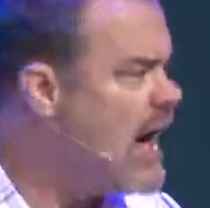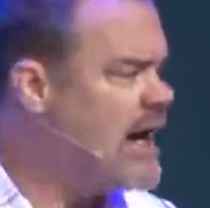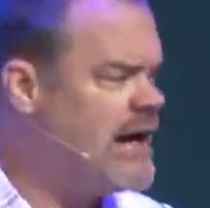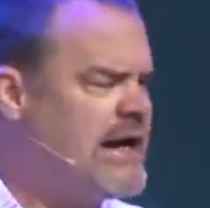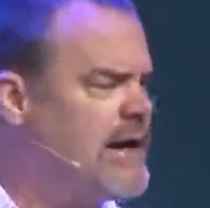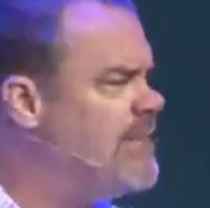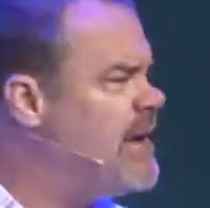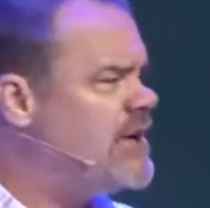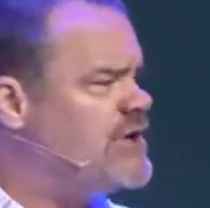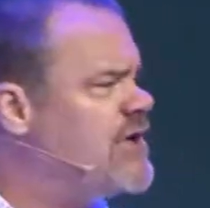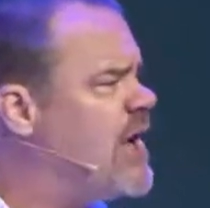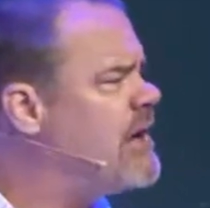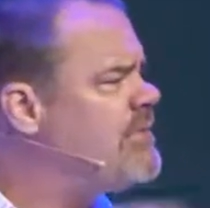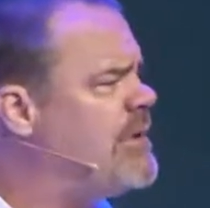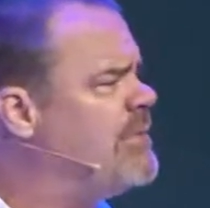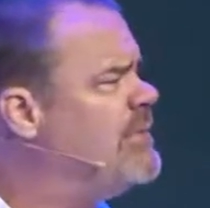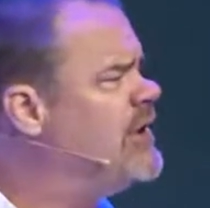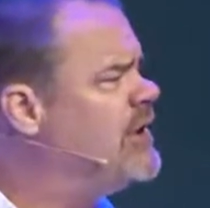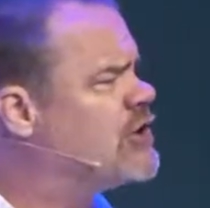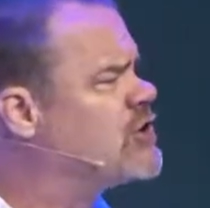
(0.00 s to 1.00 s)
And I'm not
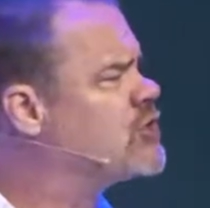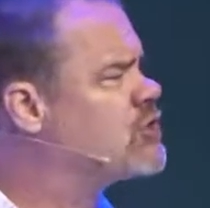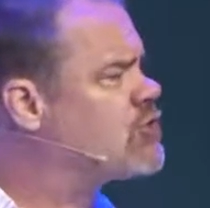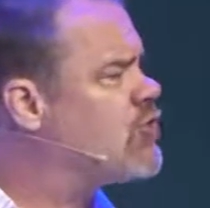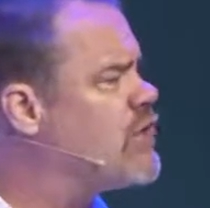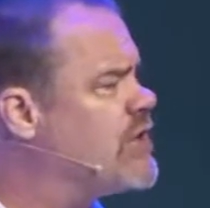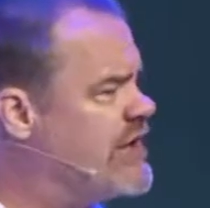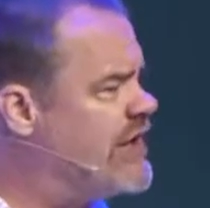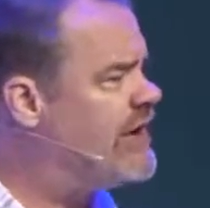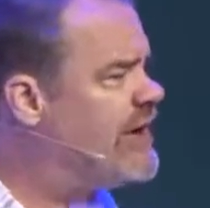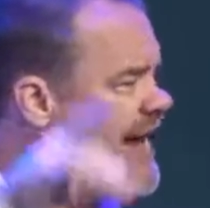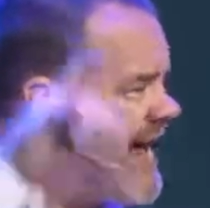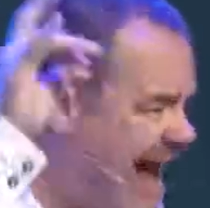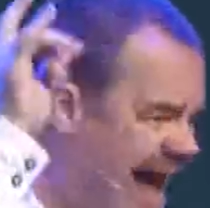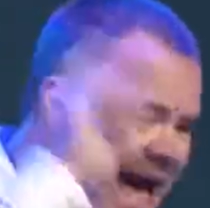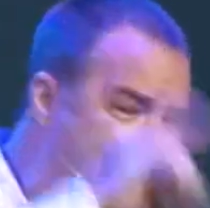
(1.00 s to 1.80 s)
talking about being extraordinary